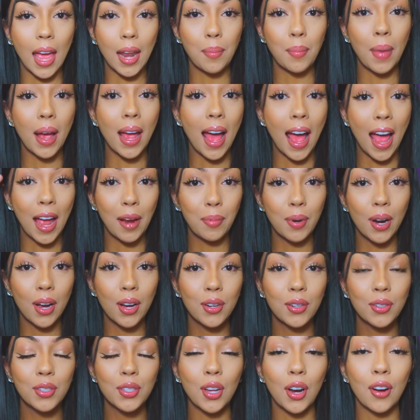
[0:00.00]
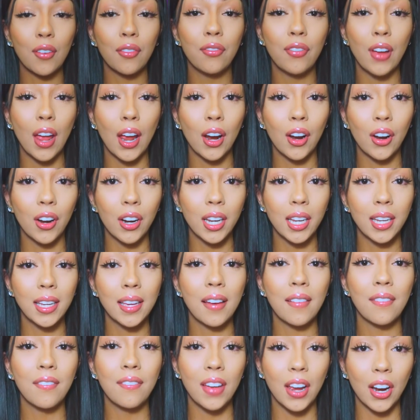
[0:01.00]
and my eyebrows are
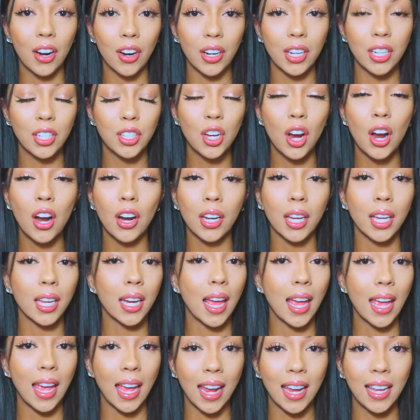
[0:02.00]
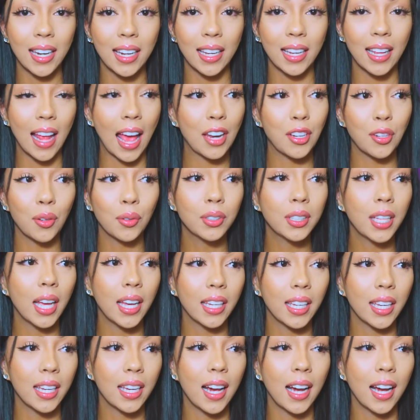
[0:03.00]
very dark and I hate it. I don't like it.